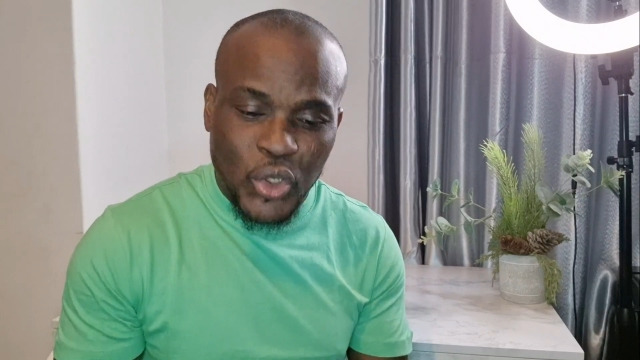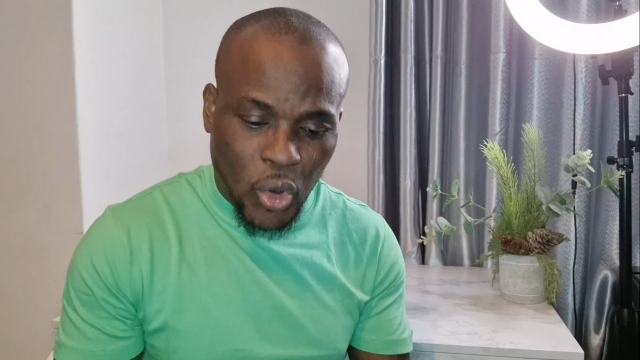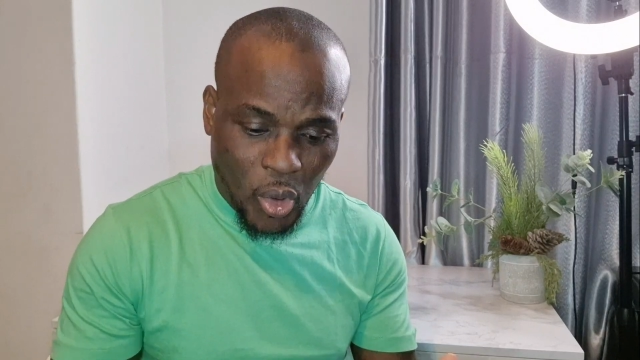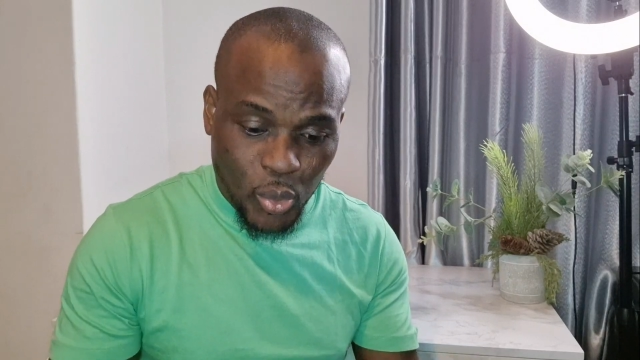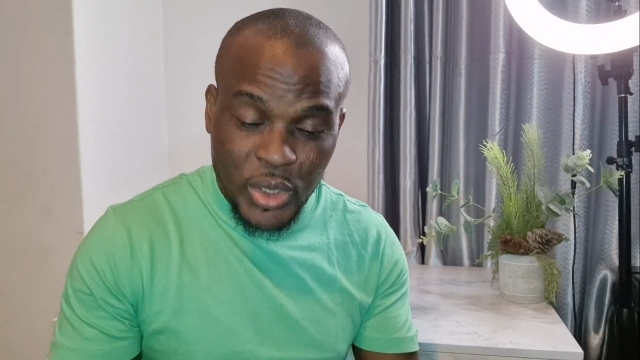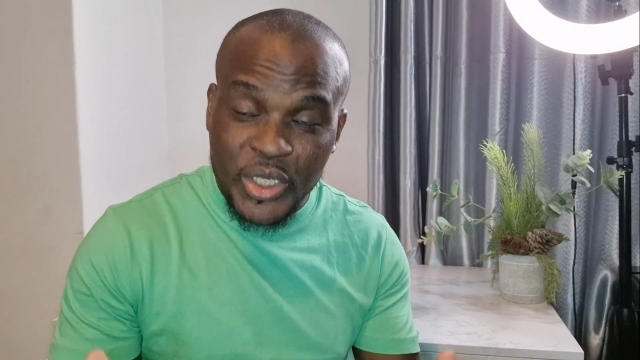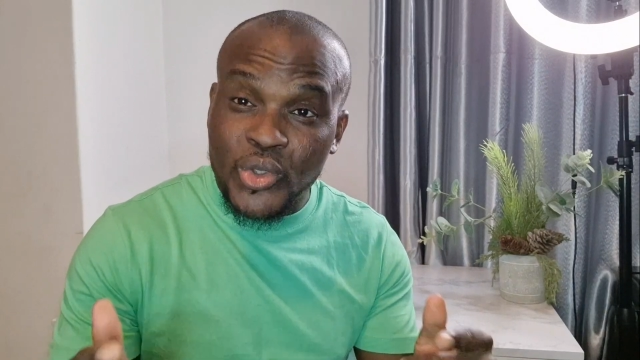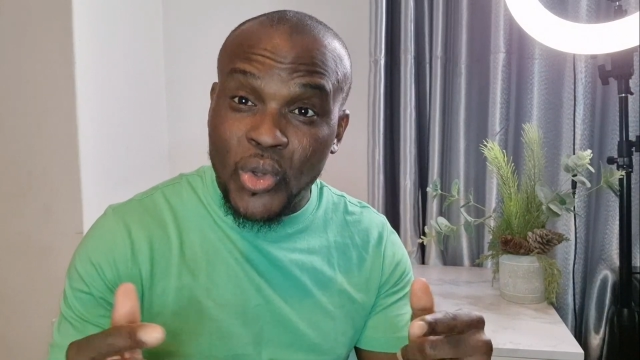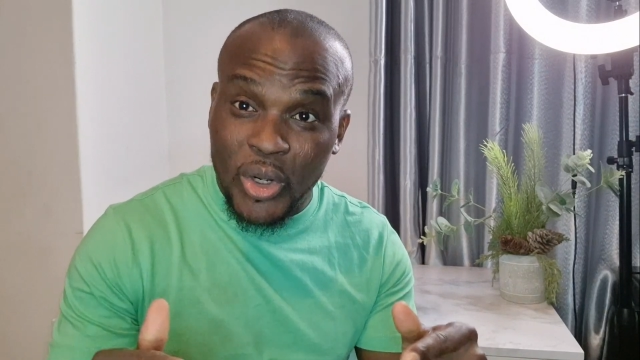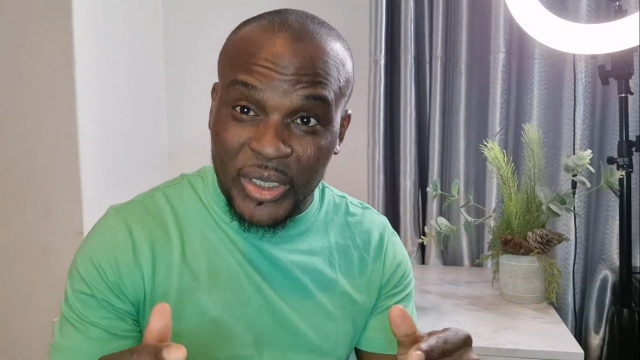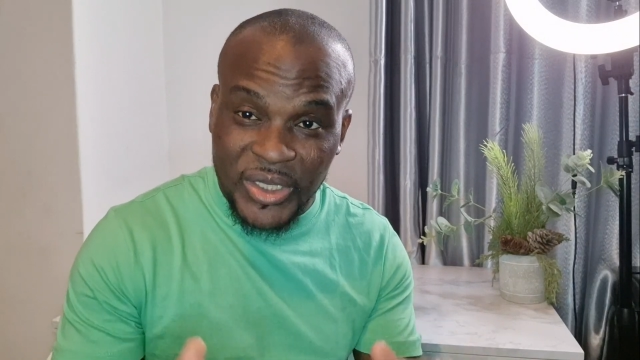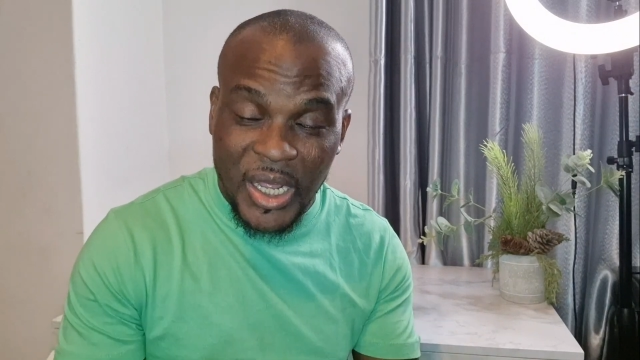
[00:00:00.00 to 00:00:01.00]
You always
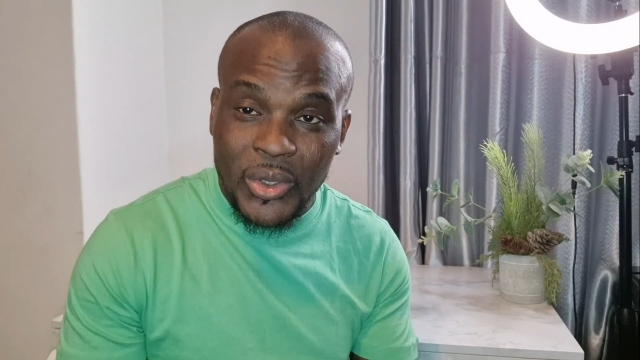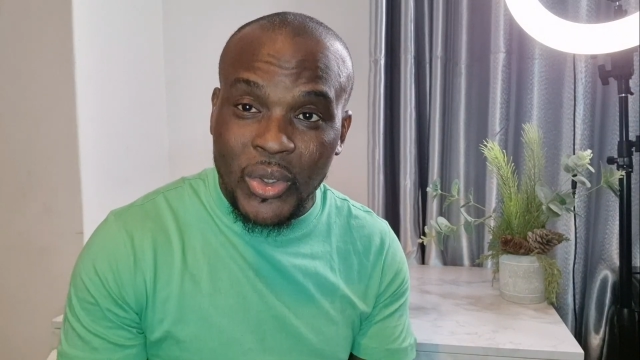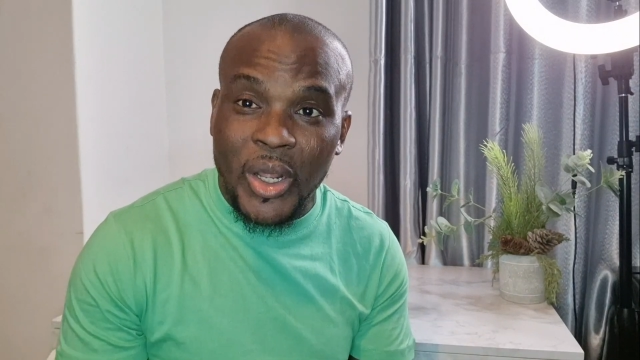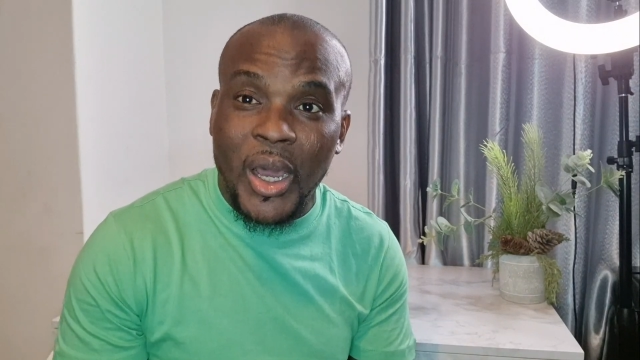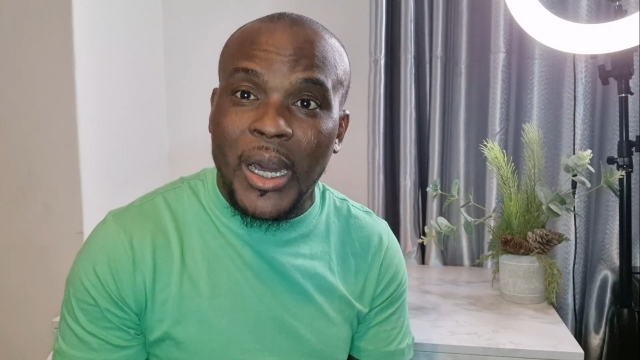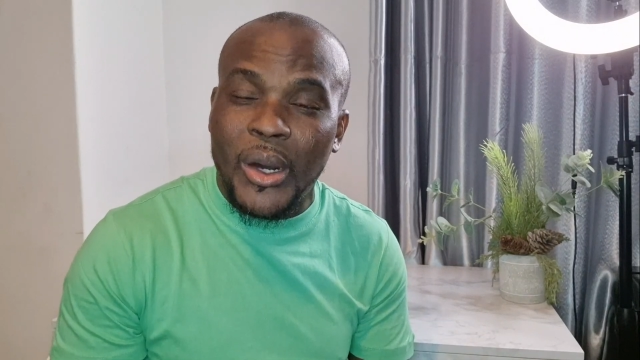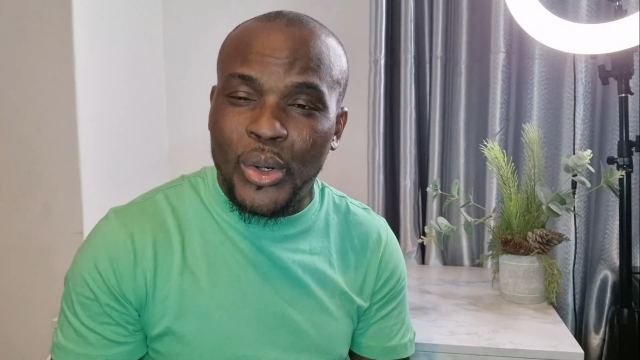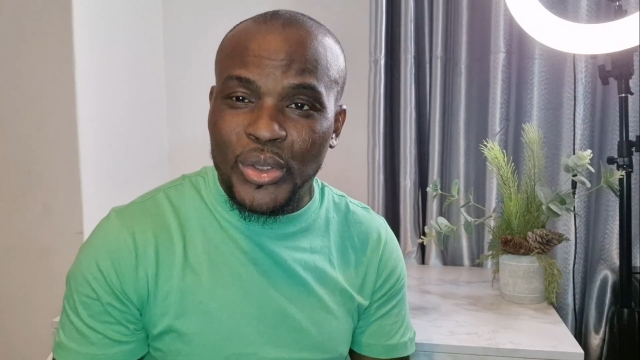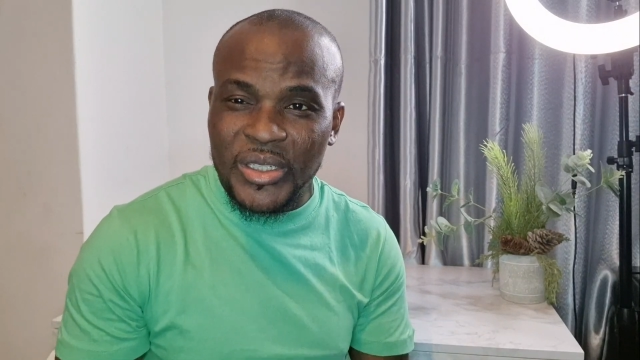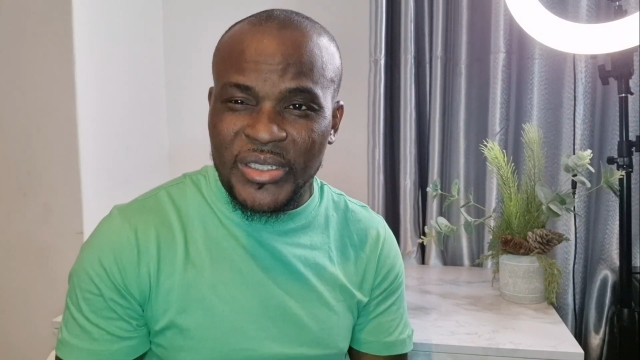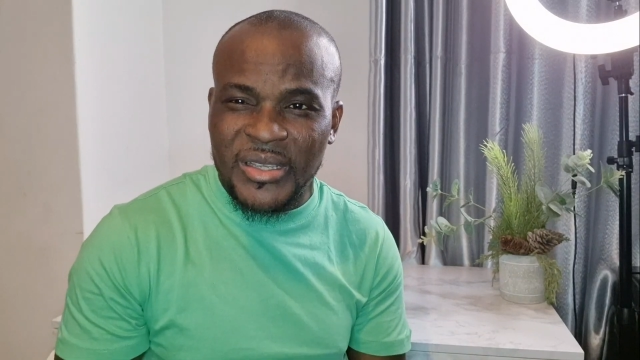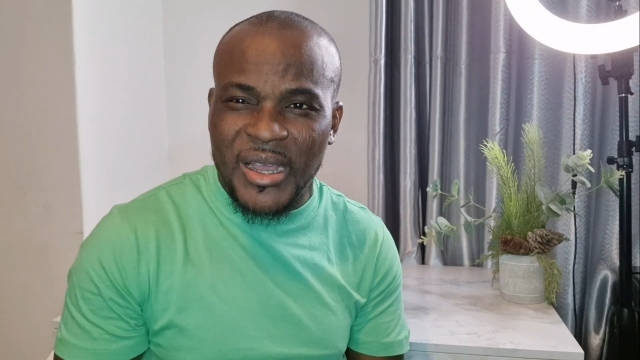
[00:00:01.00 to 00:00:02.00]
talk down on her
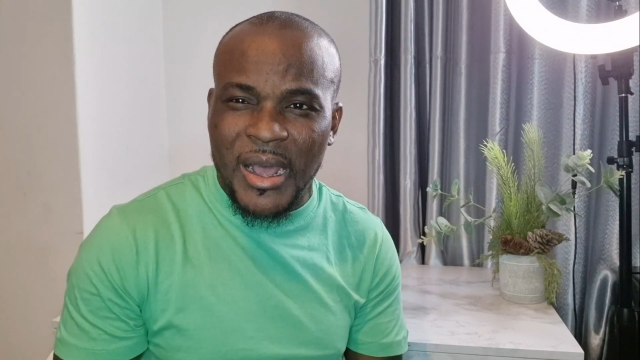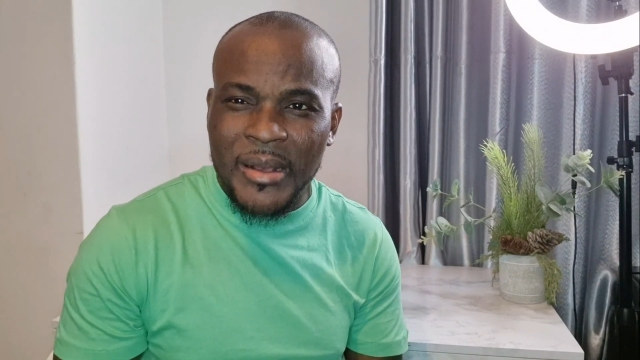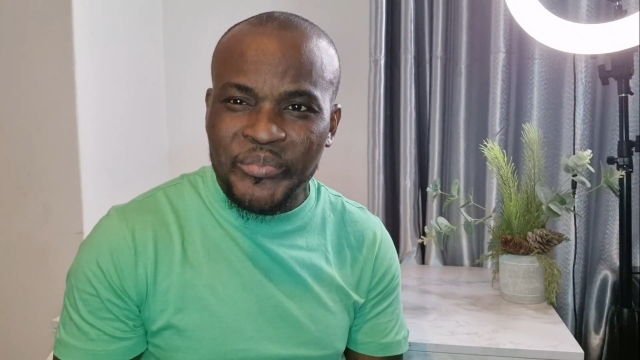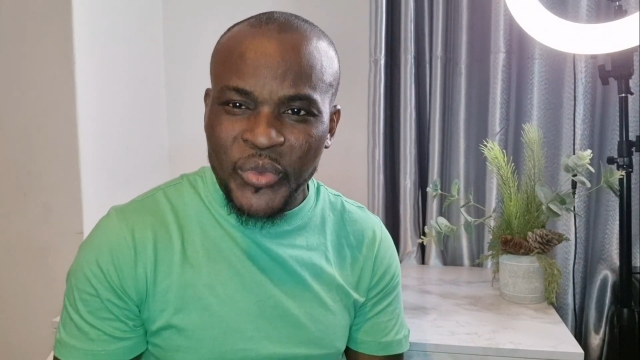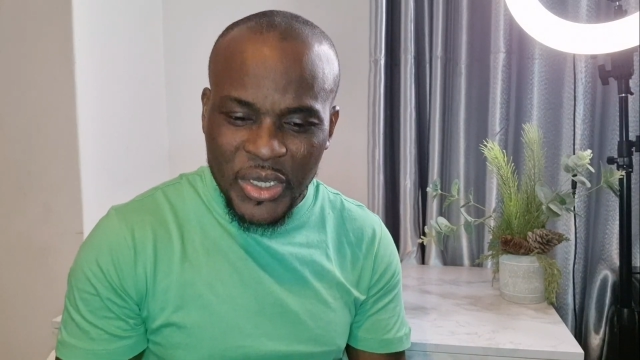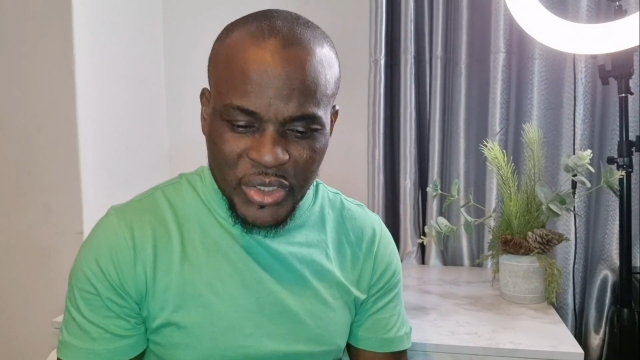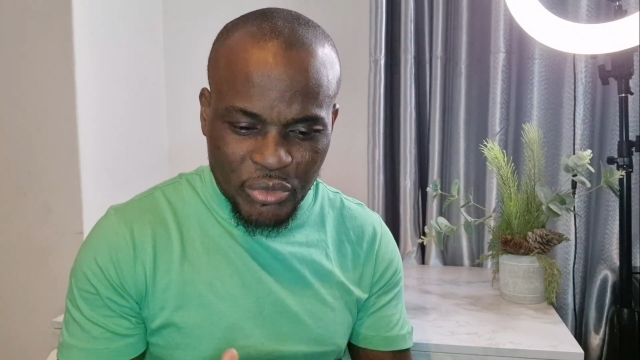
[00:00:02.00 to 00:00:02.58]
all the time.